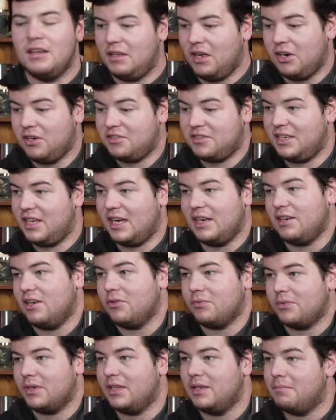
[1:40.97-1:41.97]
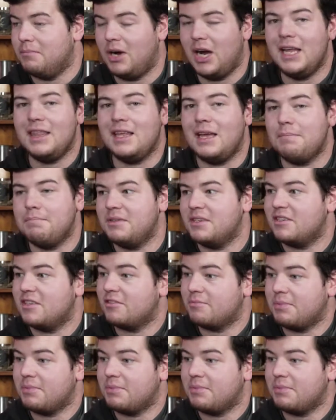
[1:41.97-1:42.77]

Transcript: honestly, I don't really mind that business